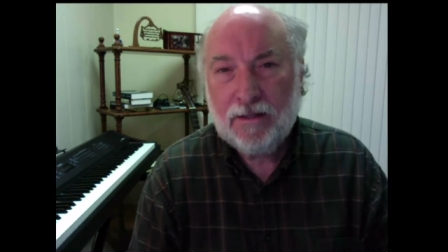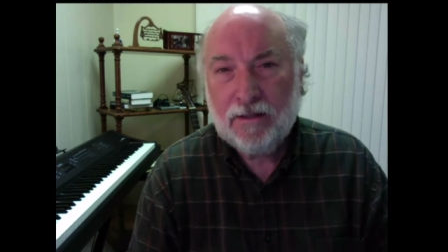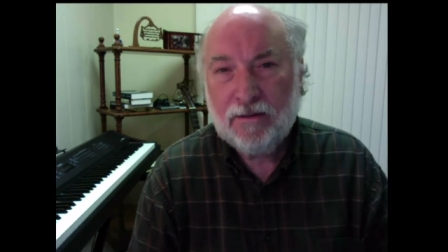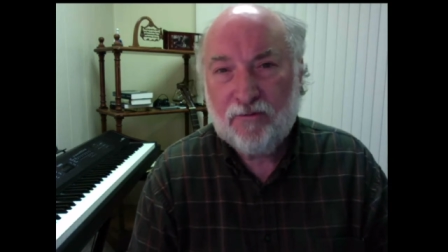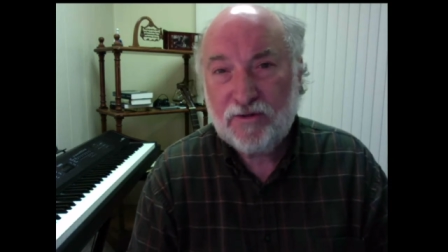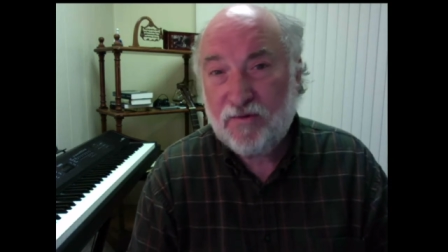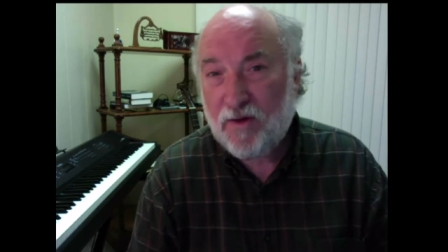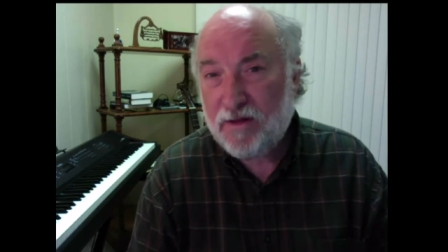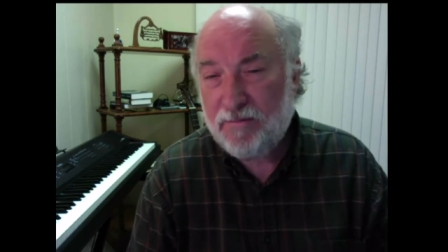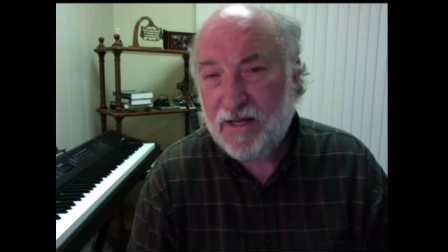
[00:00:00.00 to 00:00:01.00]
First of all,
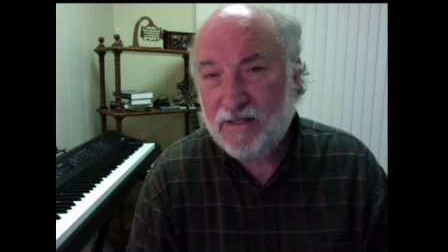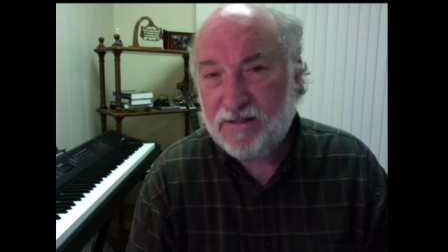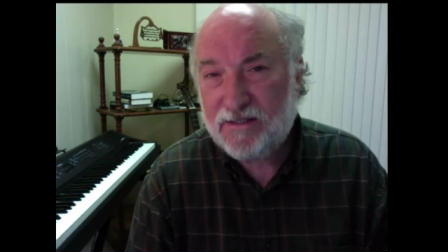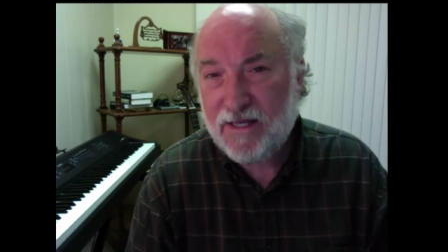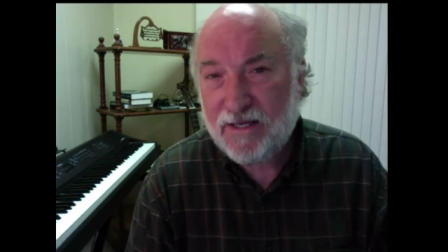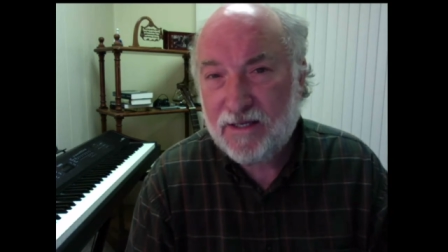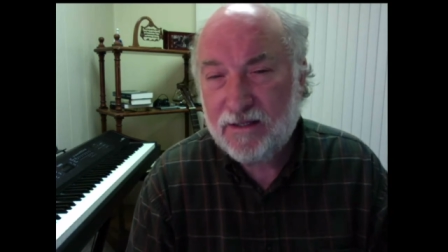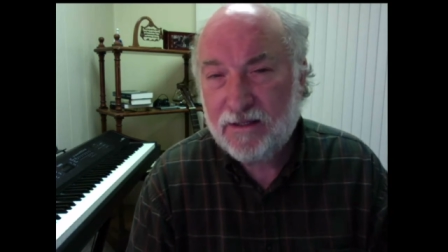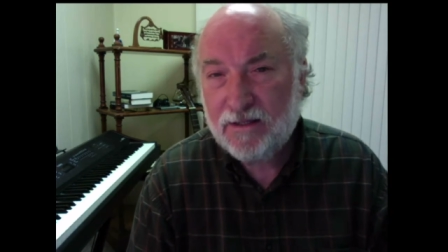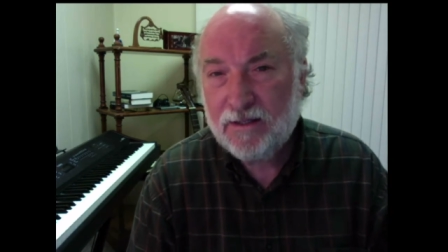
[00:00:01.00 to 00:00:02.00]
it means that
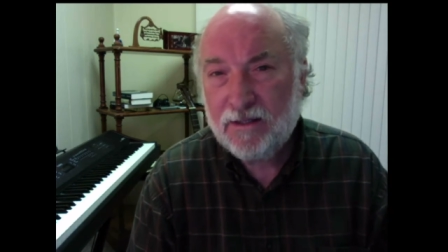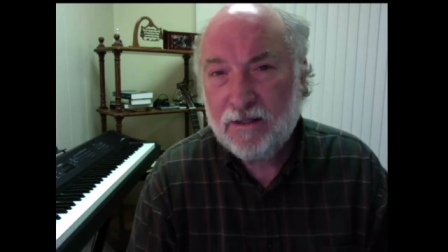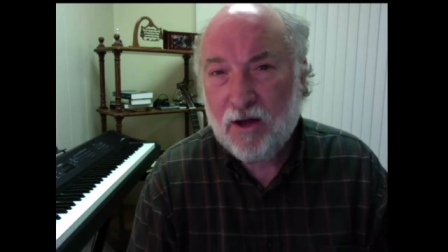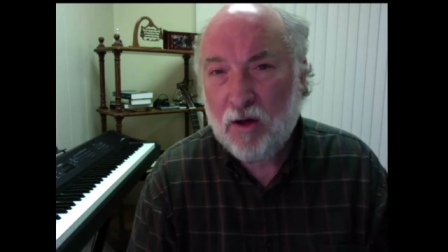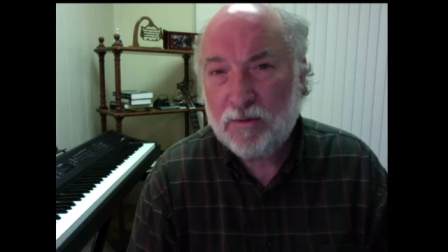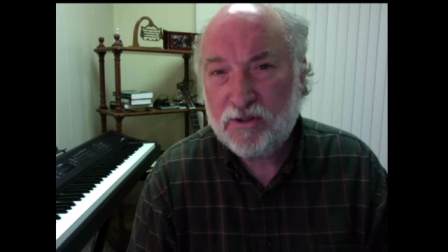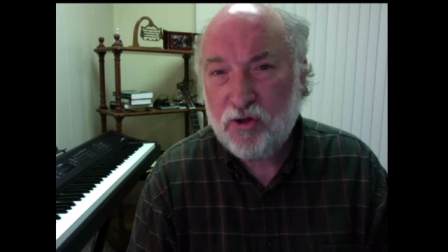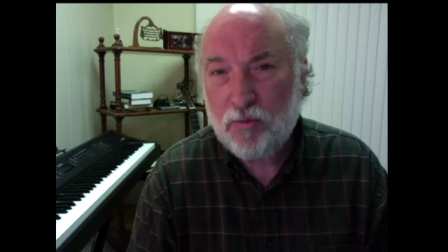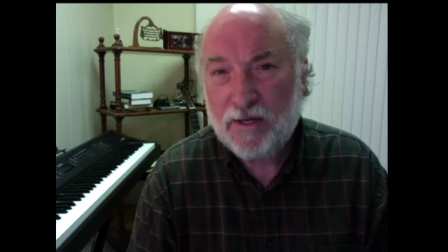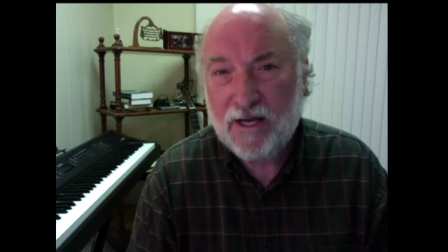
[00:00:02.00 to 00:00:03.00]
almost
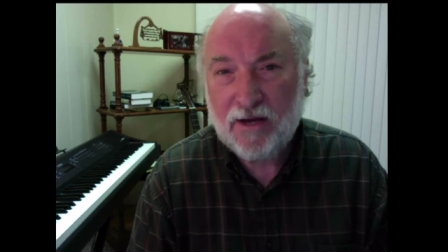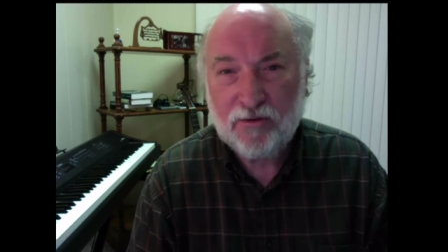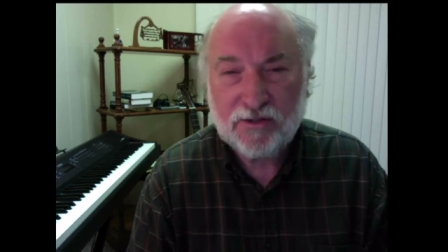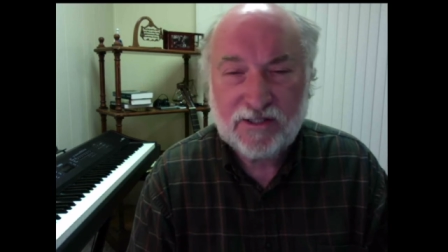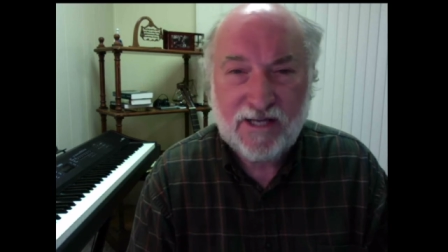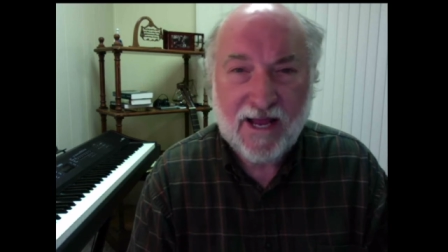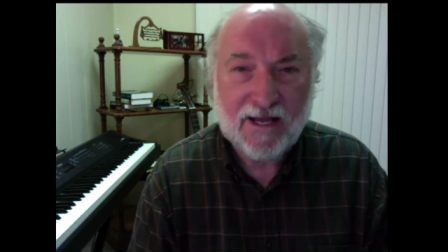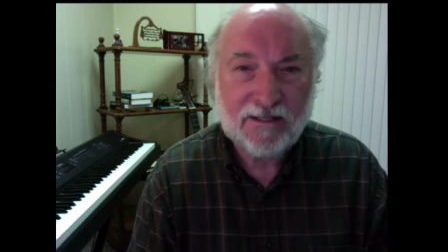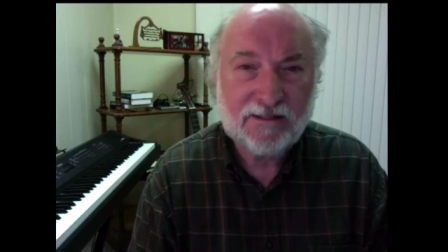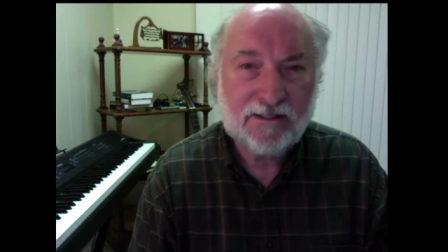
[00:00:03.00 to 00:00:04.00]
nobody
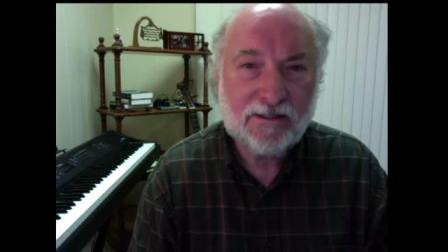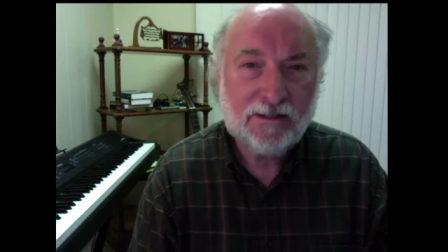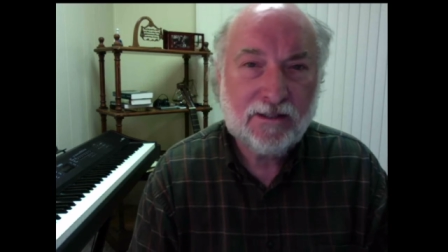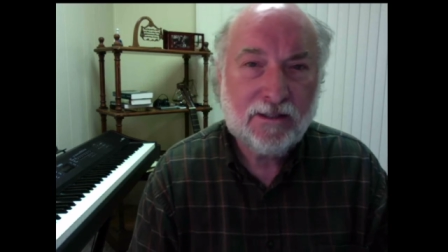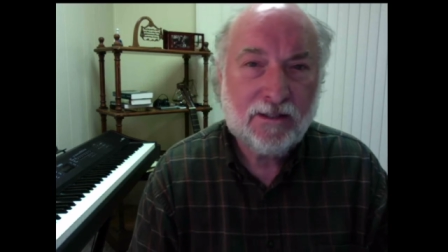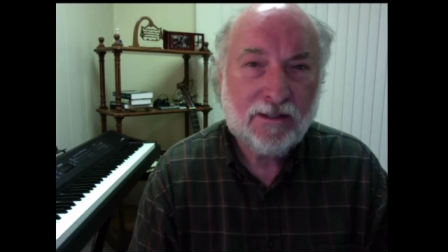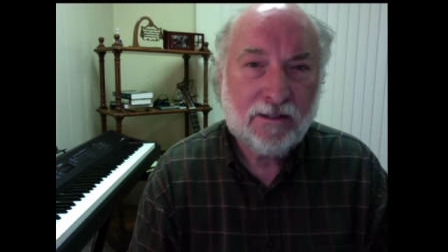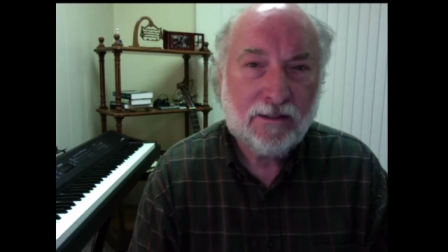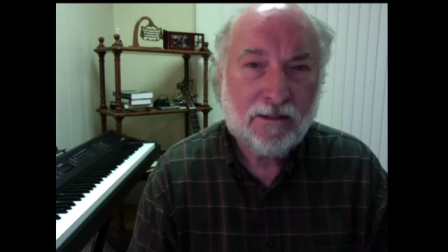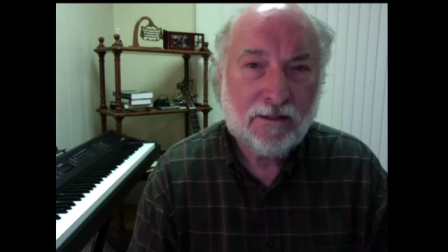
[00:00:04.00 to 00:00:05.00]
understands
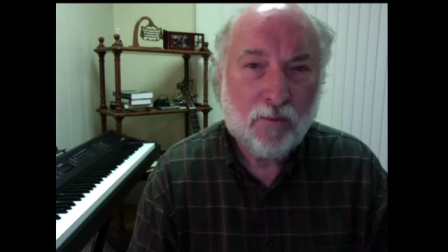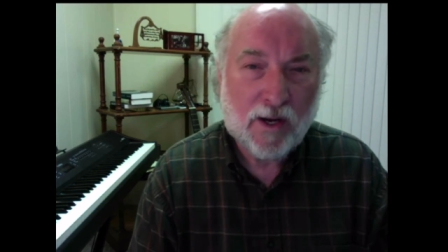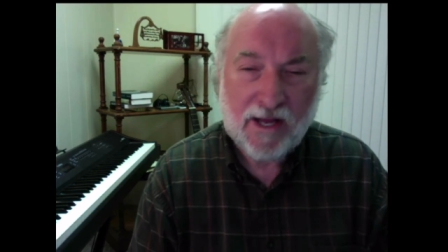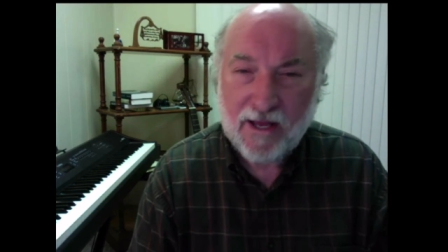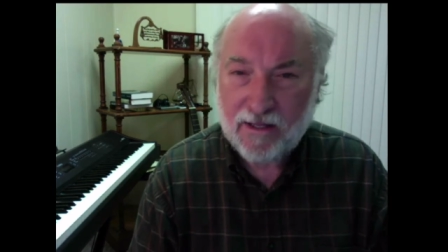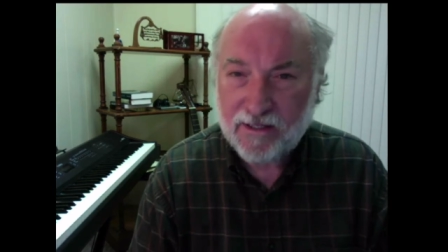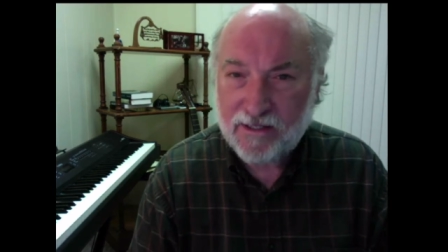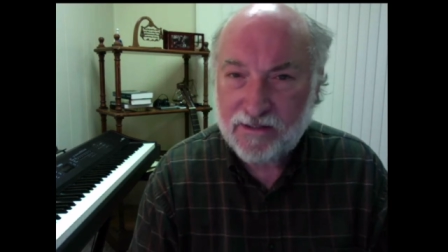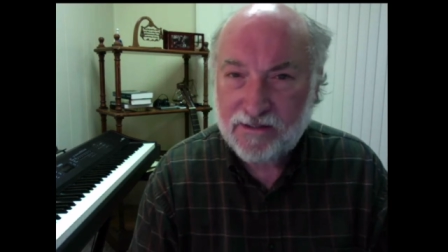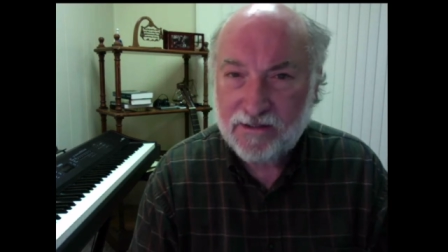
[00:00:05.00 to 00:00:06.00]
what hell
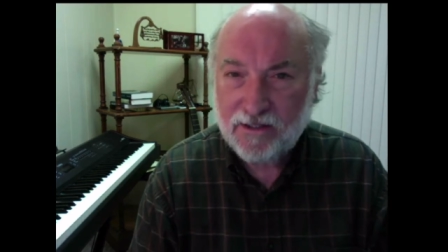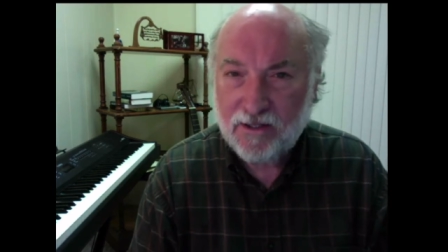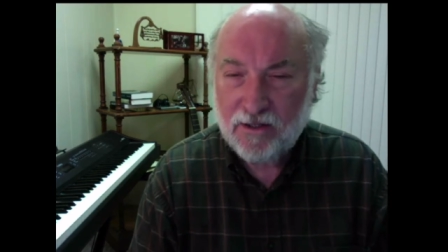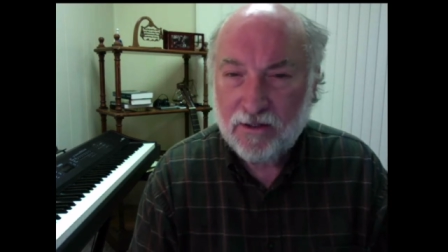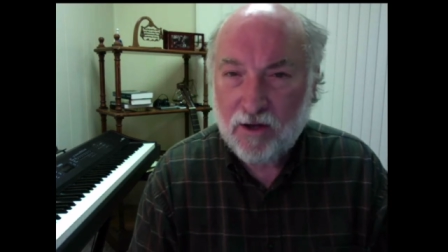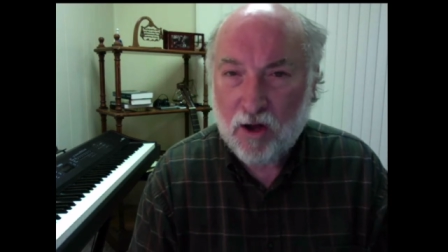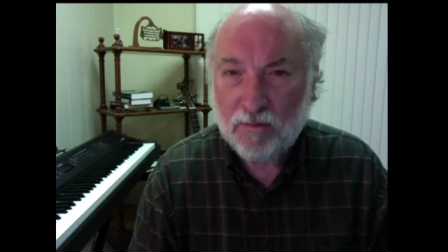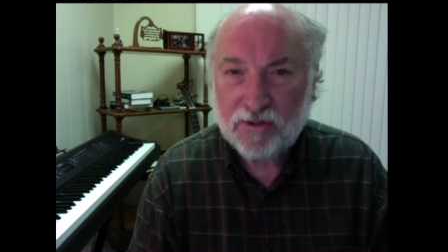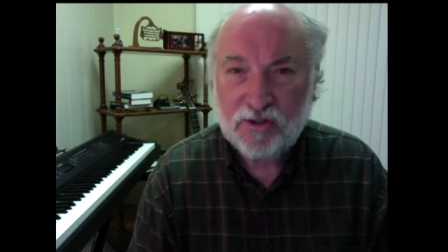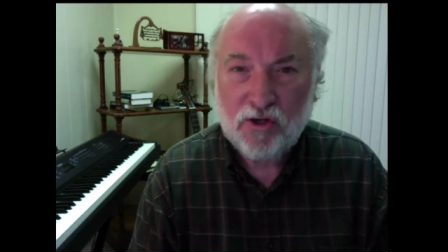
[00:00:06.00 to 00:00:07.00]
is.
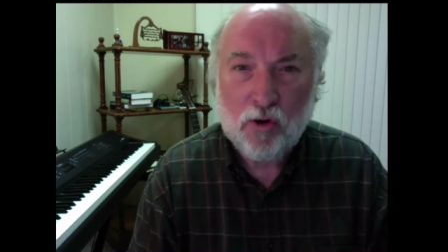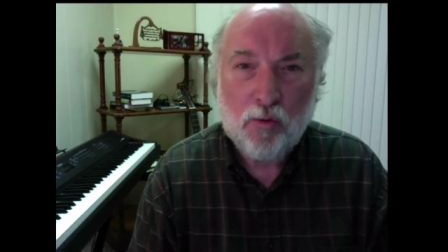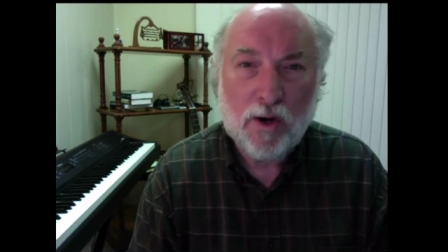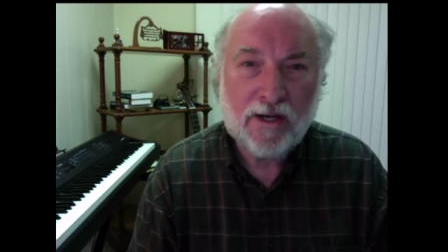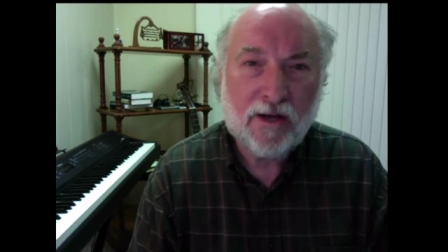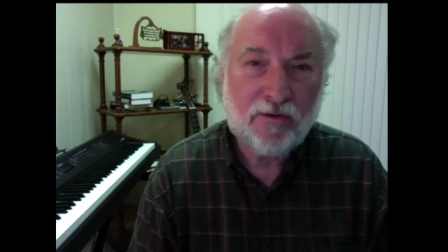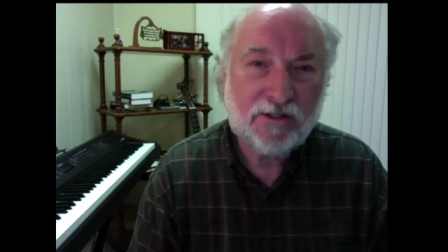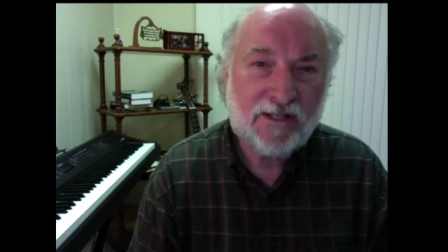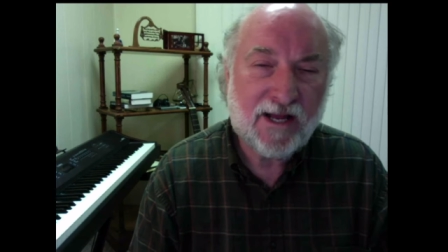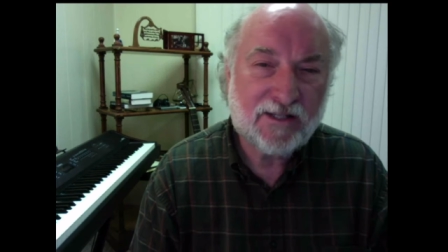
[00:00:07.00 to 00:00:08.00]
Almost no one
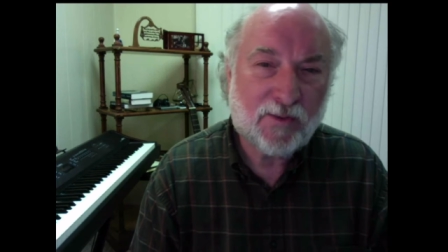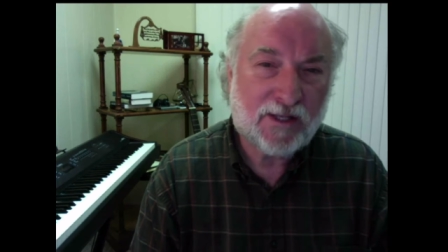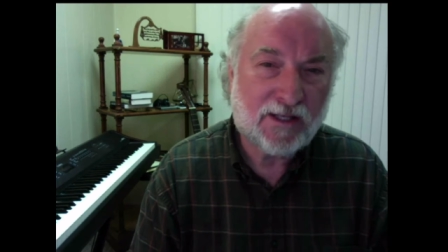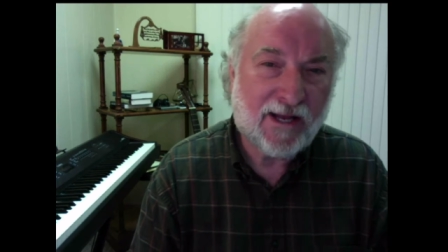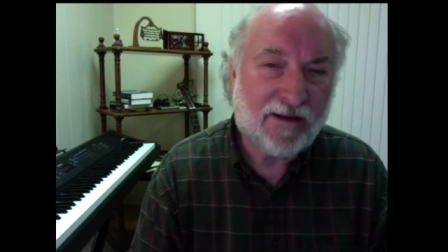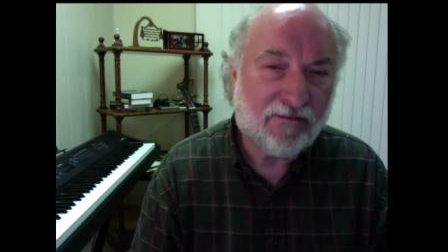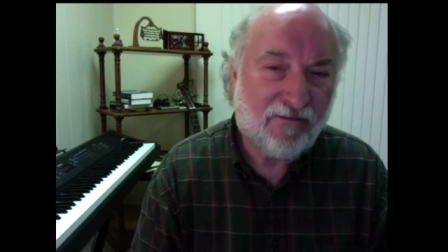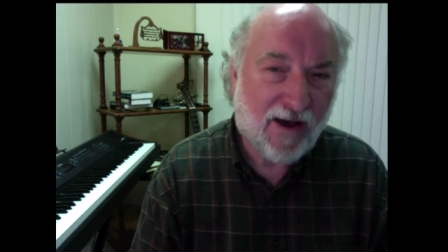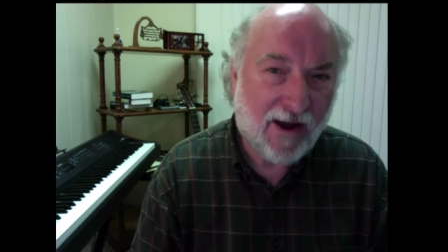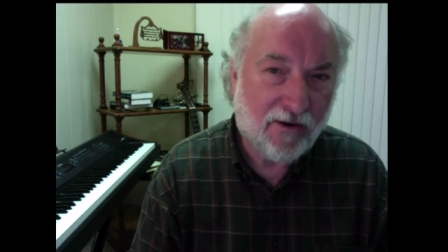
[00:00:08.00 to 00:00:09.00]
understands what the lake of
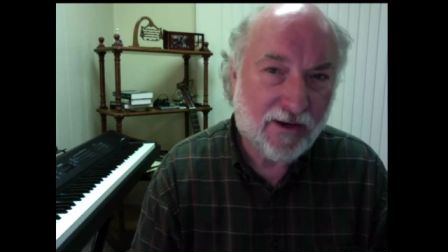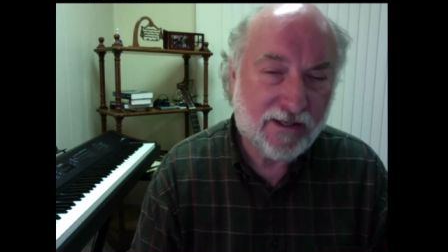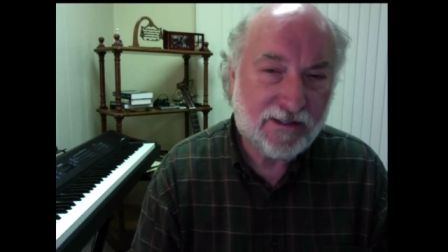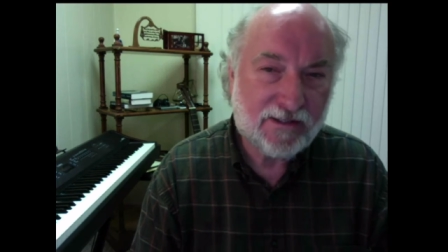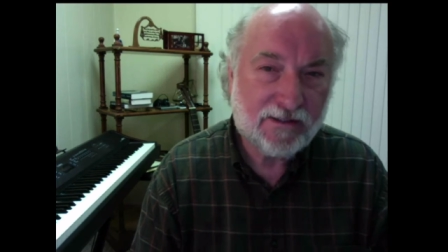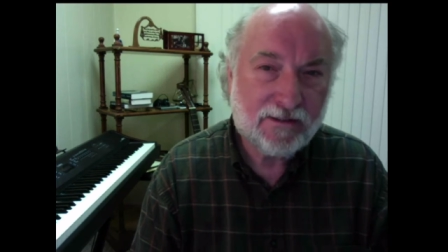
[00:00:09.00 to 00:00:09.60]
fire is.